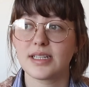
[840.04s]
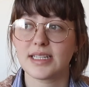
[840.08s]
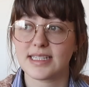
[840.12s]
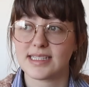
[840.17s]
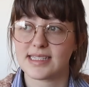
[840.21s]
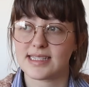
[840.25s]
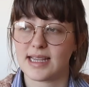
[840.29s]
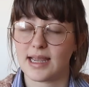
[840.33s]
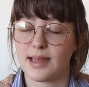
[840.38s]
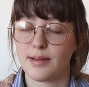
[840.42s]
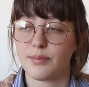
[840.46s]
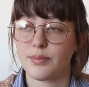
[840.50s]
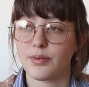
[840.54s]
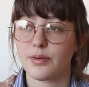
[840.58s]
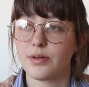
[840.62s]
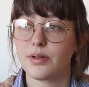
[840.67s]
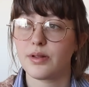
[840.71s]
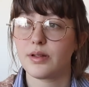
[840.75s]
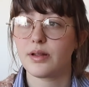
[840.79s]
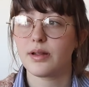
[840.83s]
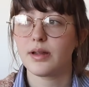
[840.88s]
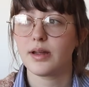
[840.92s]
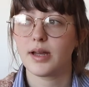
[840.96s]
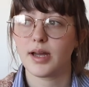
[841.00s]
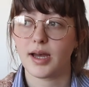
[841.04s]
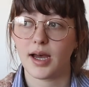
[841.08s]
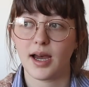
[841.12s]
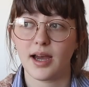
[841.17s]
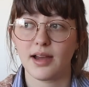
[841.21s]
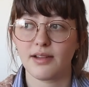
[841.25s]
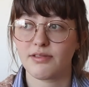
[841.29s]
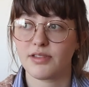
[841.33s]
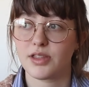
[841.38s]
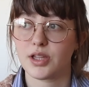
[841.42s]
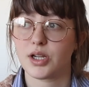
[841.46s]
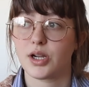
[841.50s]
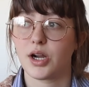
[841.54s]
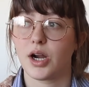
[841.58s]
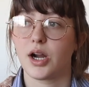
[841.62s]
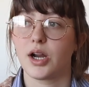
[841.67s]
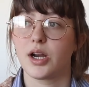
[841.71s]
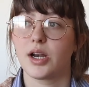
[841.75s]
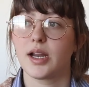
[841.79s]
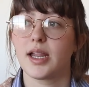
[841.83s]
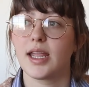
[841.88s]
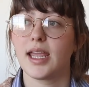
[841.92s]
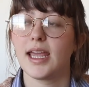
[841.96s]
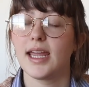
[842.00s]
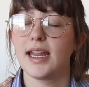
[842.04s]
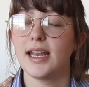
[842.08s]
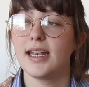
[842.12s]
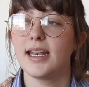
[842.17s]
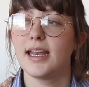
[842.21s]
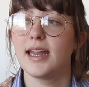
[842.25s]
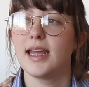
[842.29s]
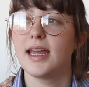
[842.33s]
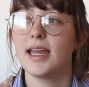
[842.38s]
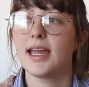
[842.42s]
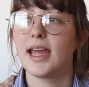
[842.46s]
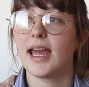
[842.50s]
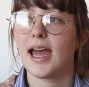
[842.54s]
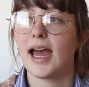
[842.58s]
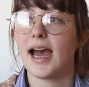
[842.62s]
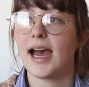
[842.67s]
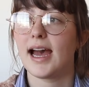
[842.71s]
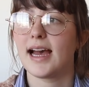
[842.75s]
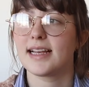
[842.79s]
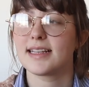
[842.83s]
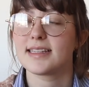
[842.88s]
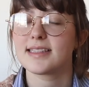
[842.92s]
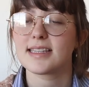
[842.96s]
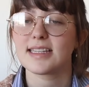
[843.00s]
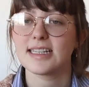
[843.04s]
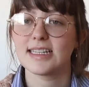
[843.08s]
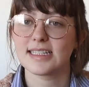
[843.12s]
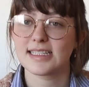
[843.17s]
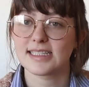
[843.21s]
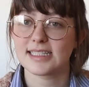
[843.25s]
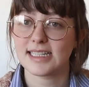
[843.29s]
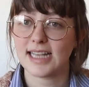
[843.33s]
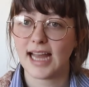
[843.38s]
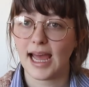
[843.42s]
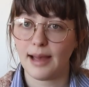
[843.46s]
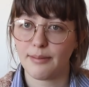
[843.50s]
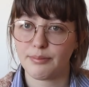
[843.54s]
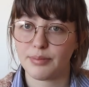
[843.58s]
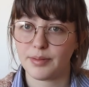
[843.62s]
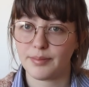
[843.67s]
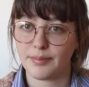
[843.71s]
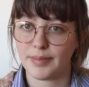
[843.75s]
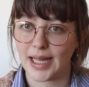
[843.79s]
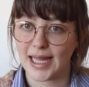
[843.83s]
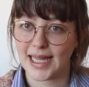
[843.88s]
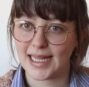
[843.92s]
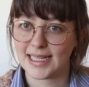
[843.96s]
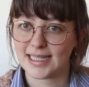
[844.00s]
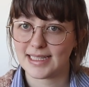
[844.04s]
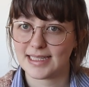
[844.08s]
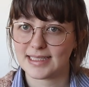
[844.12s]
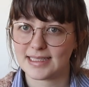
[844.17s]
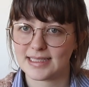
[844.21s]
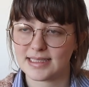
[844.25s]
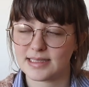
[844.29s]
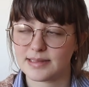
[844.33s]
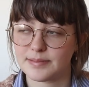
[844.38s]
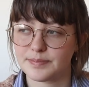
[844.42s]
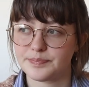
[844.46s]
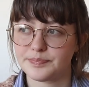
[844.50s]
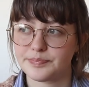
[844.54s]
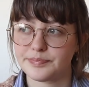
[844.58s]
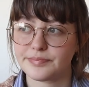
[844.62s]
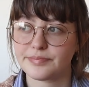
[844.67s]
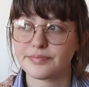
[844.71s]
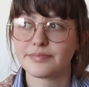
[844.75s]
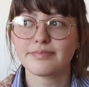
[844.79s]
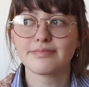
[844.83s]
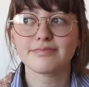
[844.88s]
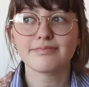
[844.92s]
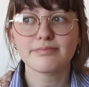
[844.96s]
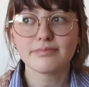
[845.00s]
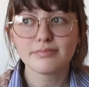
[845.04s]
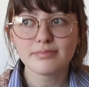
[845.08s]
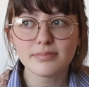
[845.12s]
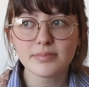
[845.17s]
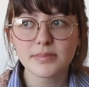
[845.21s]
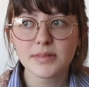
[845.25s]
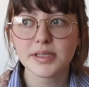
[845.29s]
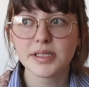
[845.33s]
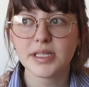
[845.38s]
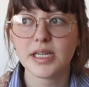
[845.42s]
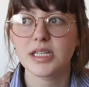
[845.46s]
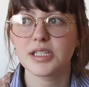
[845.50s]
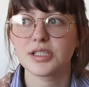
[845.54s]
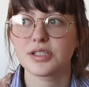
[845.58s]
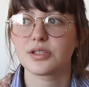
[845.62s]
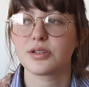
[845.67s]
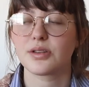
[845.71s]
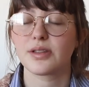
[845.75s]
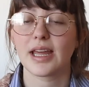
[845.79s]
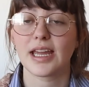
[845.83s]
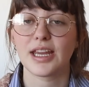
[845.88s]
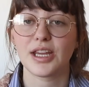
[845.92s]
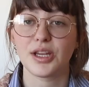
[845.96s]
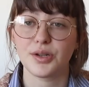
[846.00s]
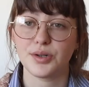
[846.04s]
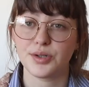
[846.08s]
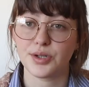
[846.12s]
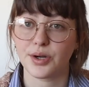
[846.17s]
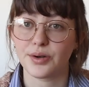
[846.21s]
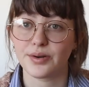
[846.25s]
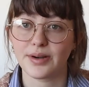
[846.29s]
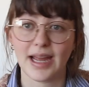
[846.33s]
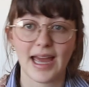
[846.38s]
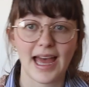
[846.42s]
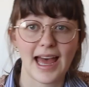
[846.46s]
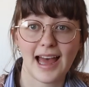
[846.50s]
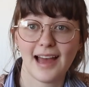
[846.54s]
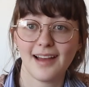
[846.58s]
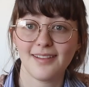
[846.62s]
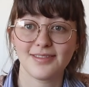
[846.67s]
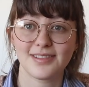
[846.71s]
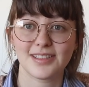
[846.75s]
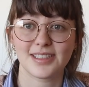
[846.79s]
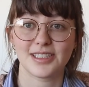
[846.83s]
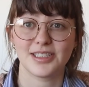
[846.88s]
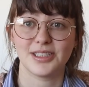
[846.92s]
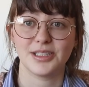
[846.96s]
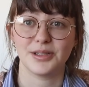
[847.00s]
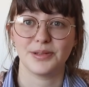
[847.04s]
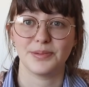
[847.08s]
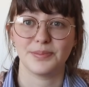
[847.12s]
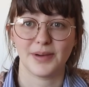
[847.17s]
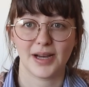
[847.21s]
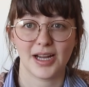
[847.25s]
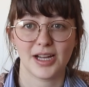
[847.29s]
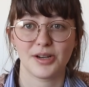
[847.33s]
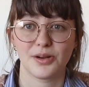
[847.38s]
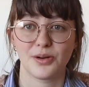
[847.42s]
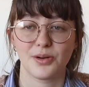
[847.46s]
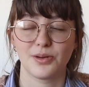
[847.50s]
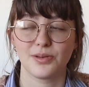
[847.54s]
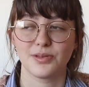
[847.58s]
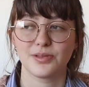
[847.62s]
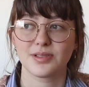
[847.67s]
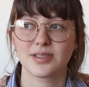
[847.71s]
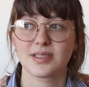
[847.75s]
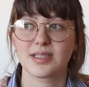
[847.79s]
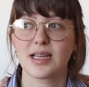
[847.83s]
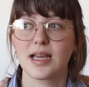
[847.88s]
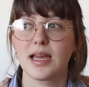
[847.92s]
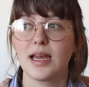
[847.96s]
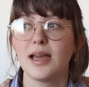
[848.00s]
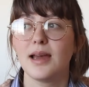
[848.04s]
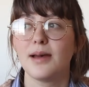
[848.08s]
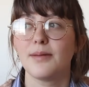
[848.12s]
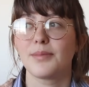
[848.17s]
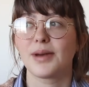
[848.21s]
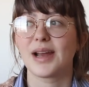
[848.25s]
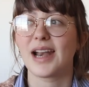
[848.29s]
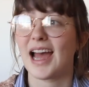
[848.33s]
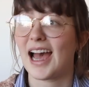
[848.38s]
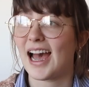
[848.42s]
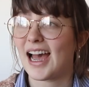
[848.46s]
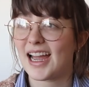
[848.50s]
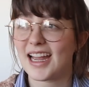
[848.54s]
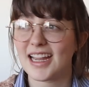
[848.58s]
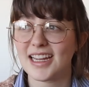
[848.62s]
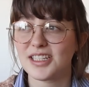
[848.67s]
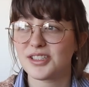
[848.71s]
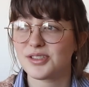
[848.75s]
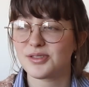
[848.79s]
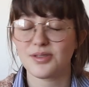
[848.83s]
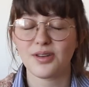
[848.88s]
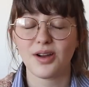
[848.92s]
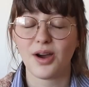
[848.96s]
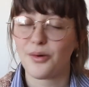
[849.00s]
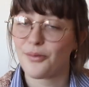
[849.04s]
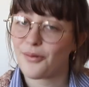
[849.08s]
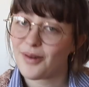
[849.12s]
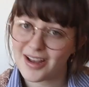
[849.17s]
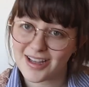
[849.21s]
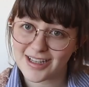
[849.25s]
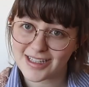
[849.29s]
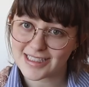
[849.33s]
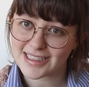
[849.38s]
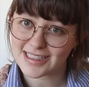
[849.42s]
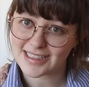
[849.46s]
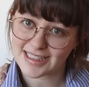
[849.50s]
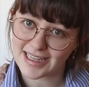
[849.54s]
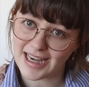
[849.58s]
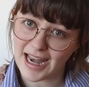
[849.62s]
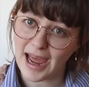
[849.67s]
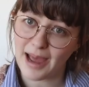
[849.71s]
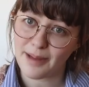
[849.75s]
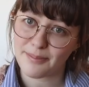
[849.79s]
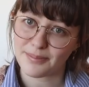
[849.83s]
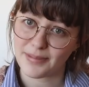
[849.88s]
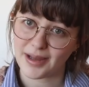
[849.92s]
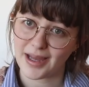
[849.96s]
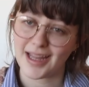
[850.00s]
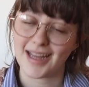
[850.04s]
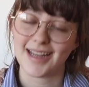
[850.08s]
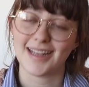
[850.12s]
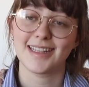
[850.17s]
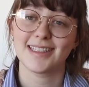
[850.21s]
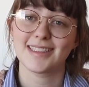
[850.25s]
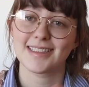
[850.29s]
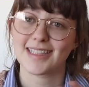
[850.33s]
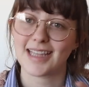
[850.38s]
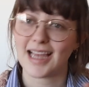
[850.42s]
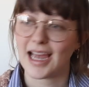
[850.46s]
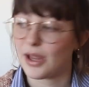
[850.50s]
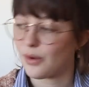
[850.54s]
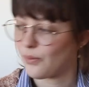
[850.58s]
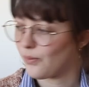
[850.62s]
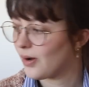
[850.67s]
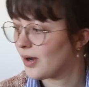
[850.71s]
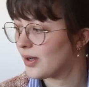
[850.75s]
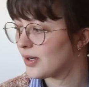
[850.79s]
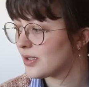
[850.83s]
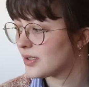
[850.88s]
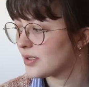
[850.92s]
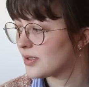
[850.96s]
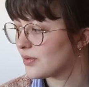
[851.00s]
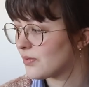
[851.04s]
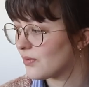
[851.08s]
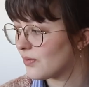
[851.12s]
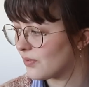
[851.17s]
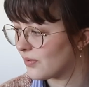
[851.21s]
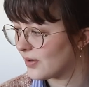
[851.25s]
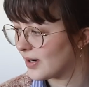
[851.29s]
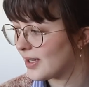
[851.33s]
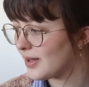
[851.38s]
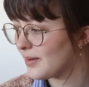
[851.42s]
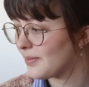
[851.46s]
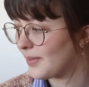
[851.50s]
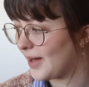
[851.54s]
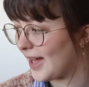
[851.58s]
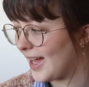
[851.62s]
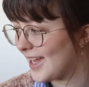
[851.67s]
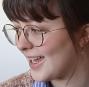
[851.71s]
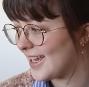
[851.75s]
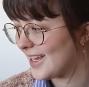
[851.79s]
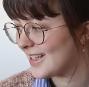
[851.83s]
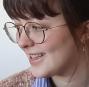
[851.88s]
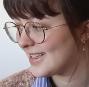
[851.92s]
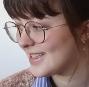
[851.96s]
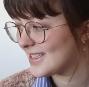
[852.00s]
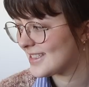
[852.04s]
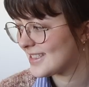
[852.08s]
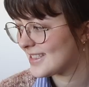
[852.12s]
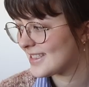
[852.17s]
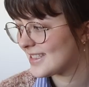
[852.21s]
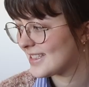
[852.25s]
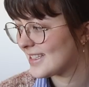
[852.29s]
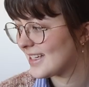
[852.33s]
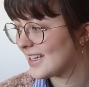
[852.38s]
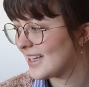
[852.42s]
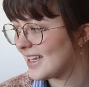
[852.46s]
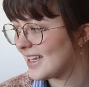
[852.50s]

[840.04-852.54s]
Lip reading: example of the cardigan has snap buttons so that you don't have to do buttonholes. But I do not want snap buttons. I want real buttons.